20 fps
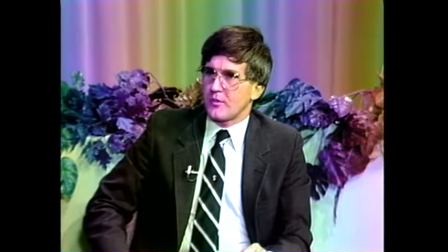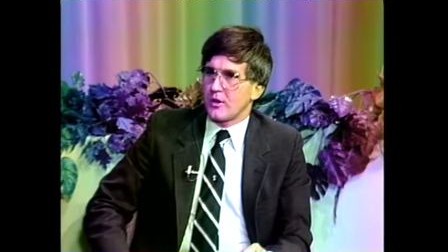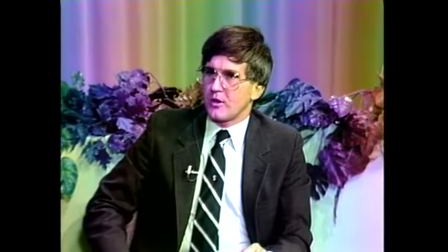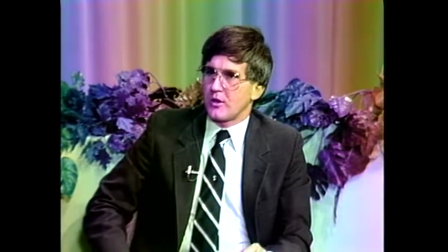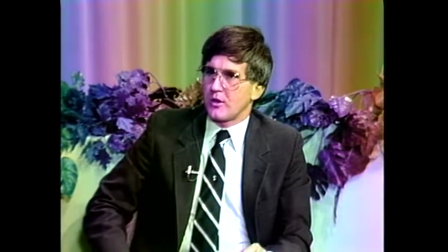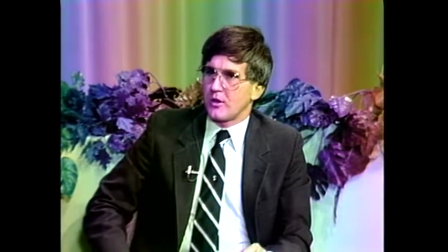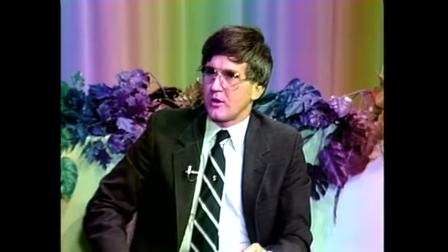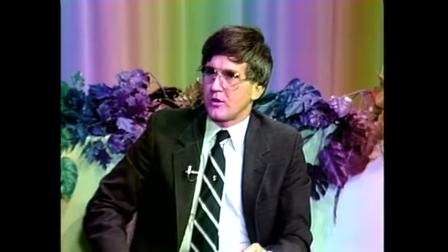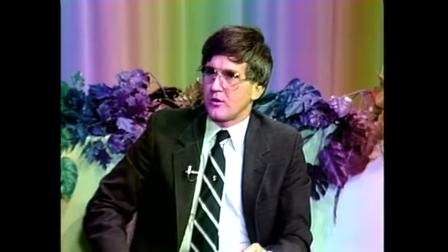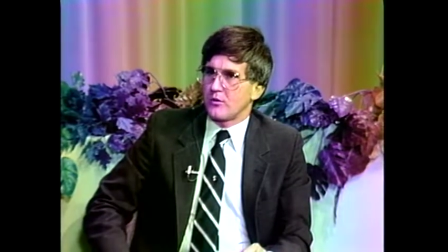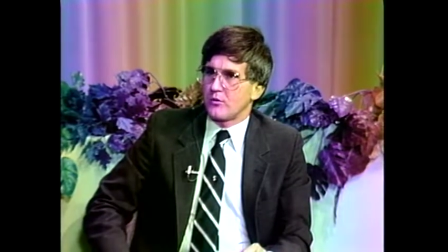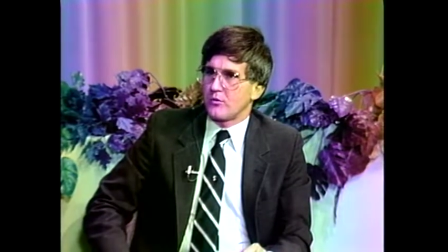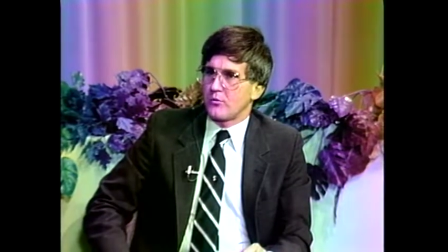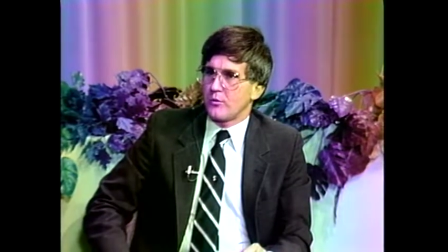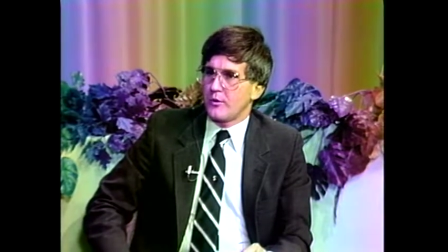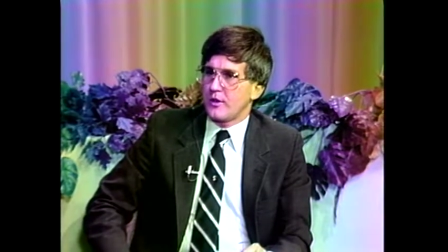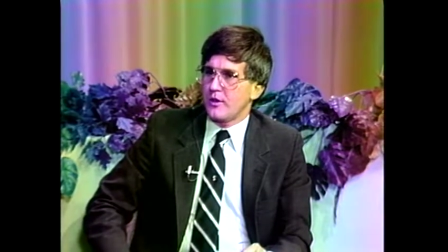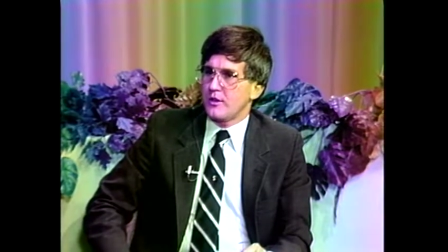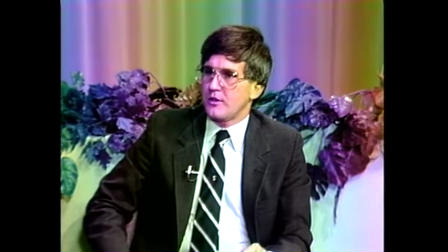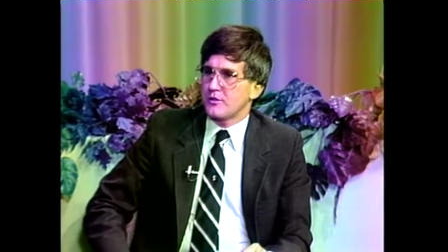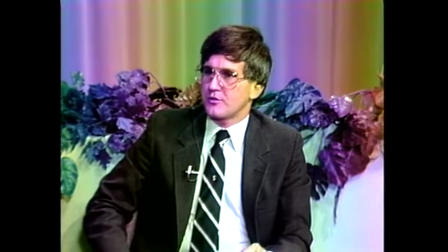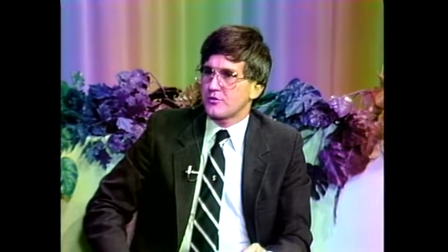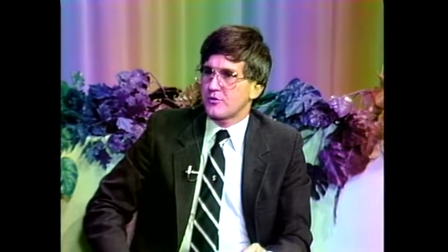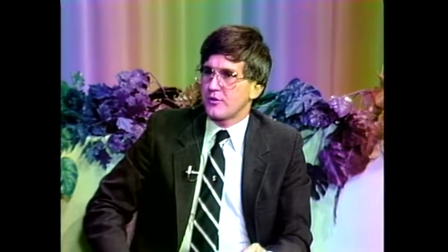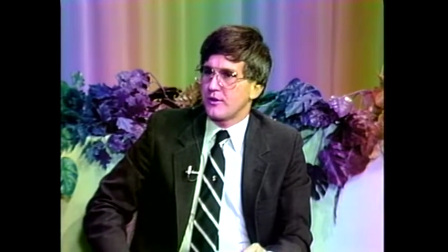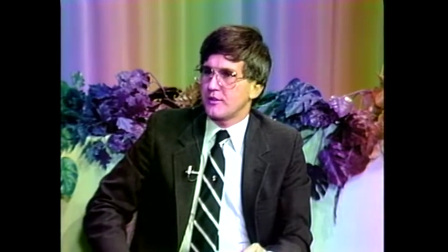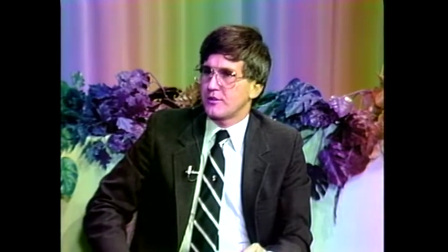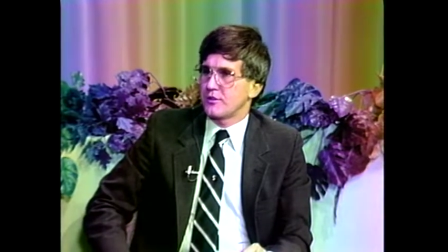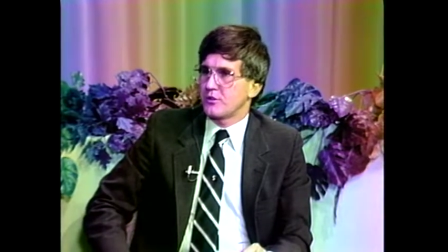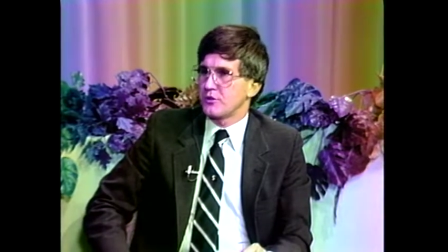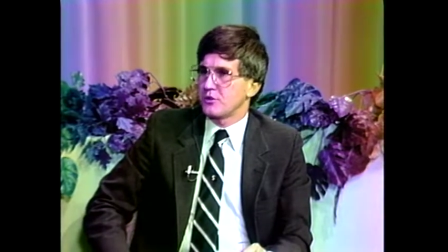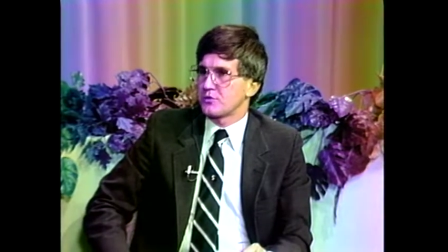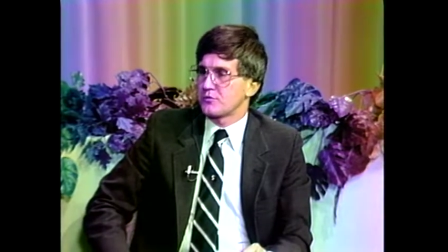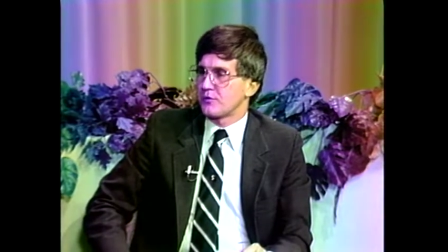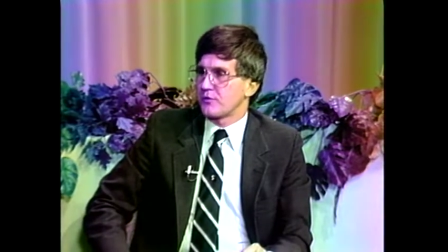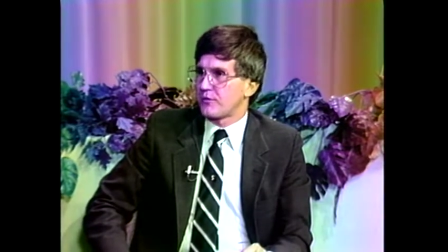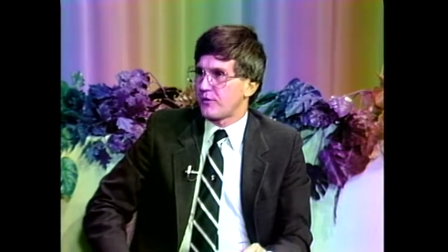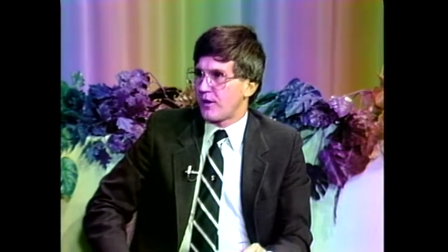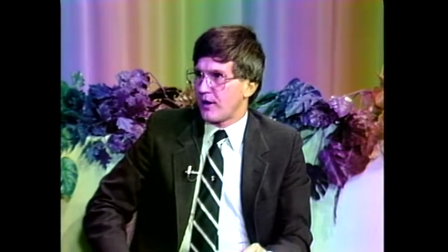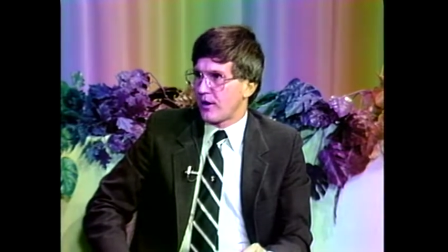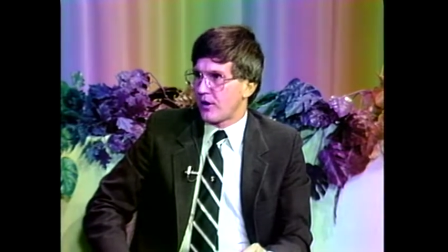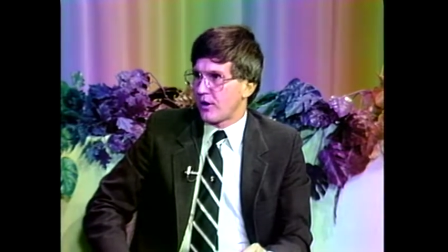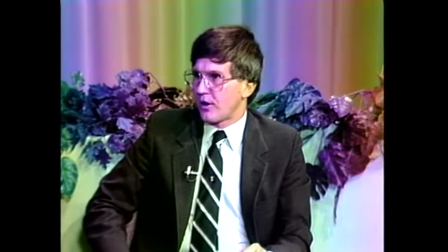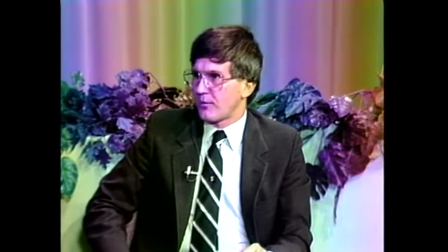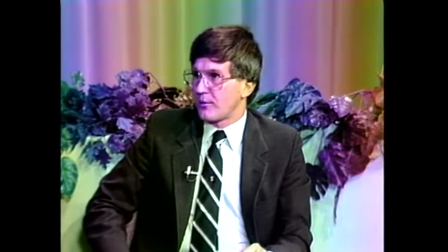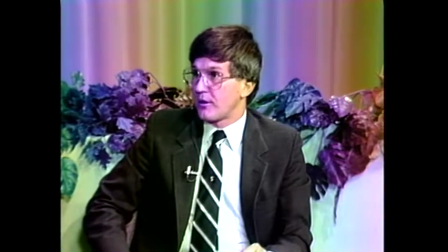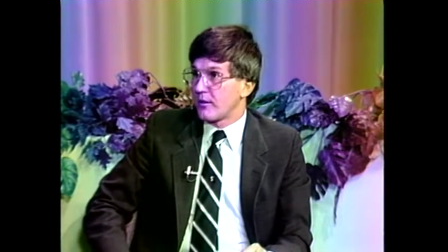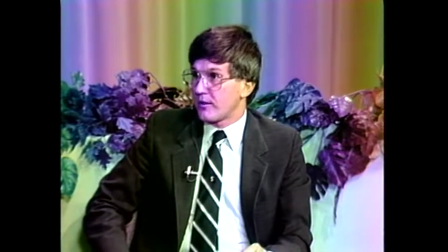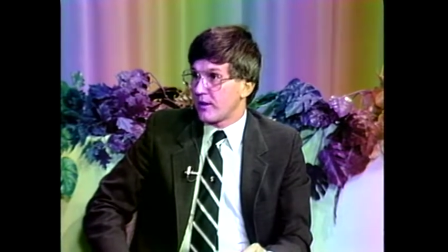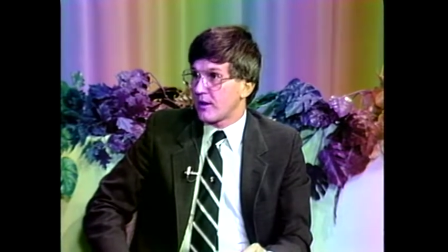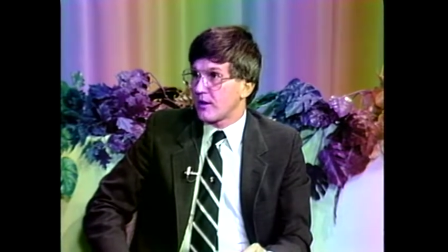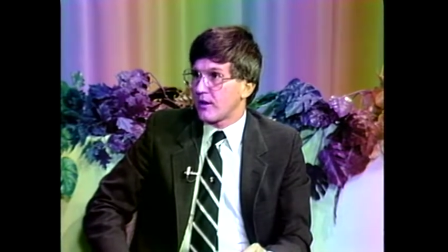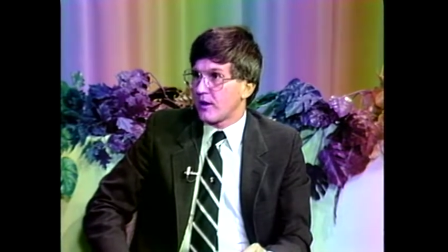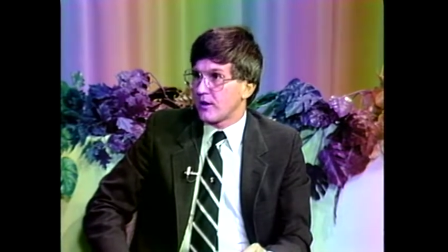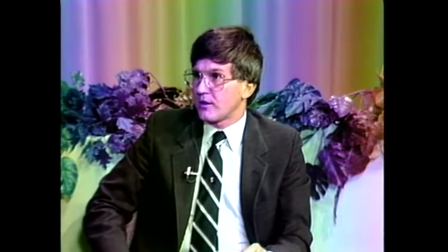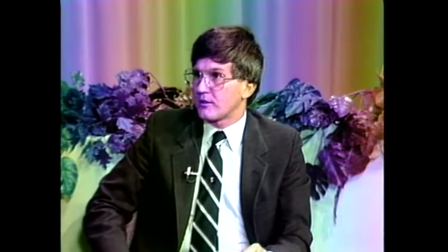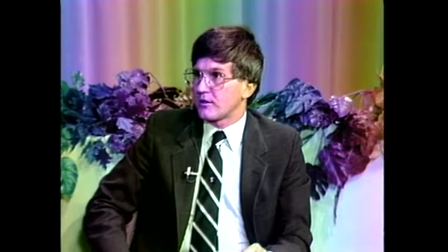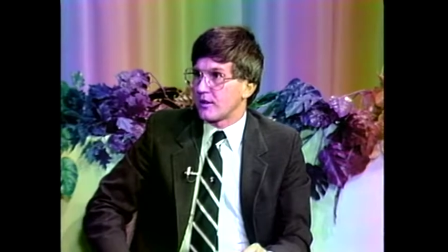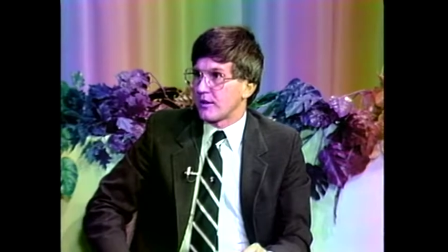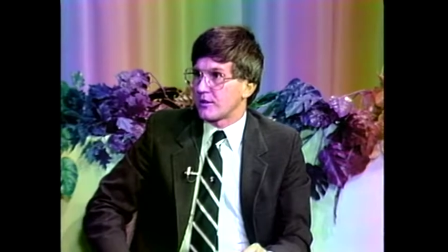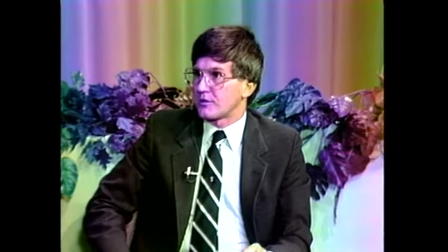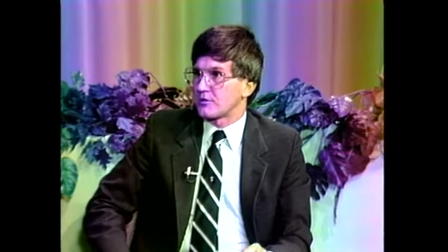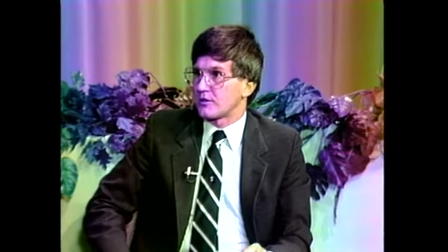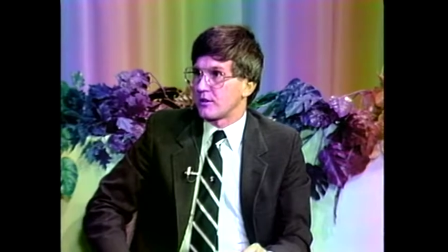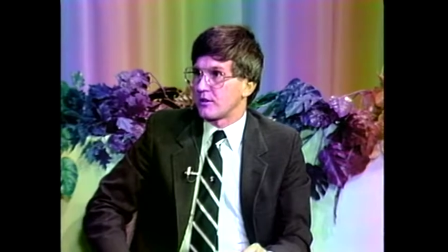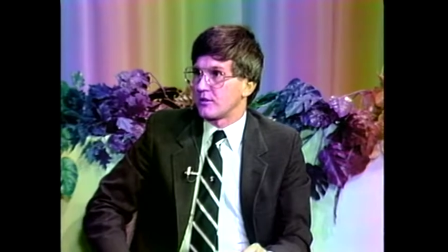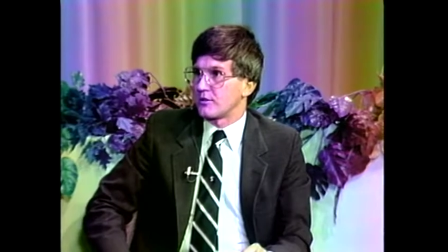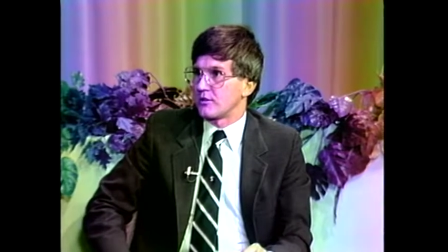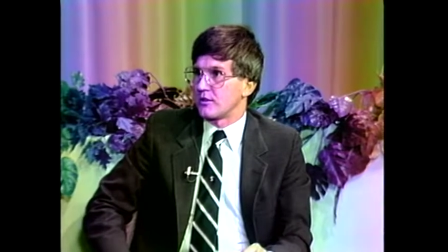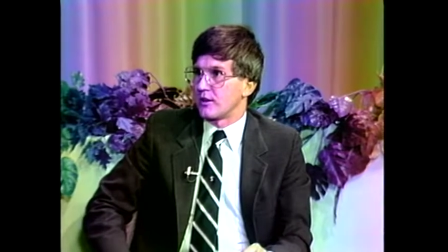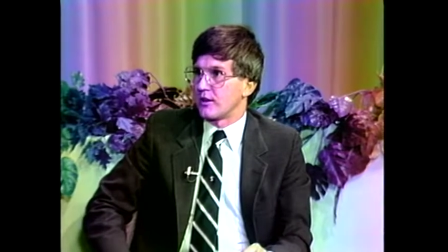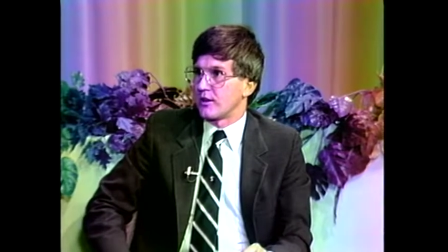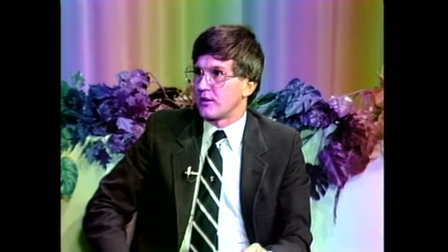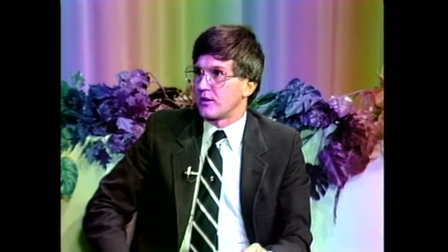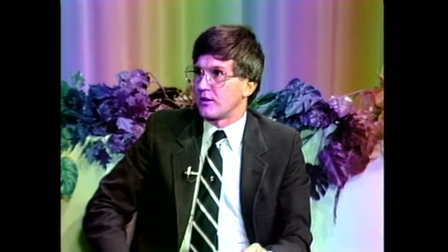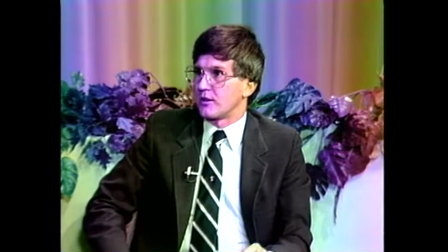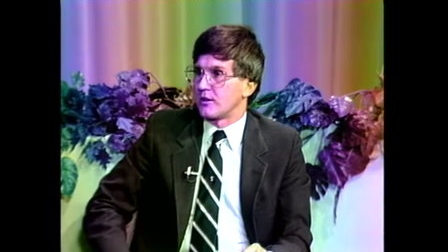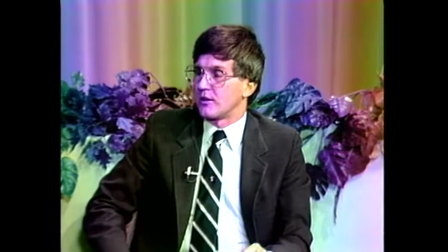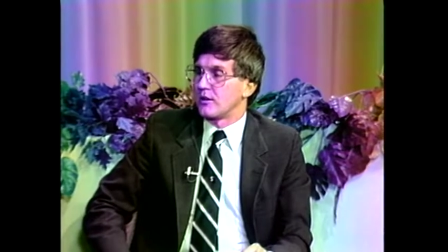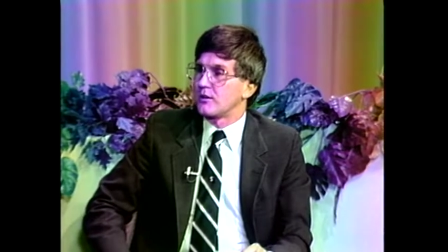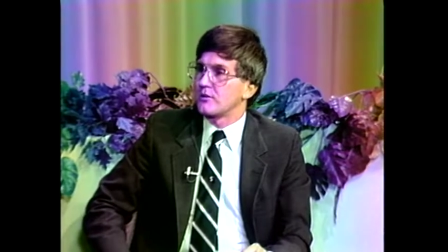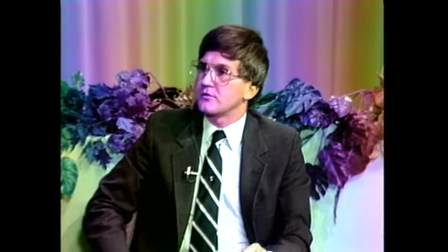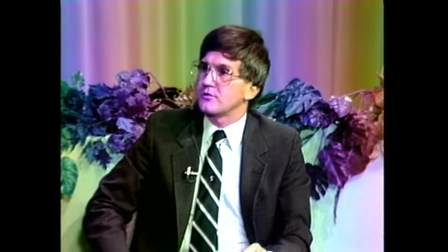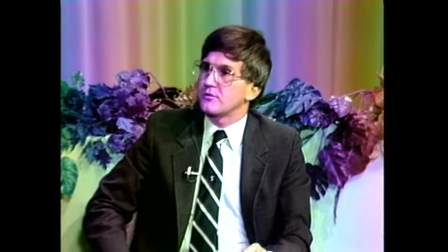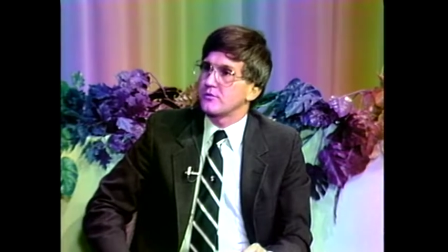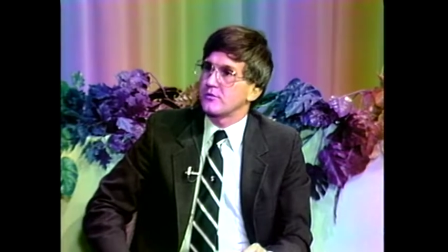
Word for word: Uh, we treat the use of a firearm in that context at a uh,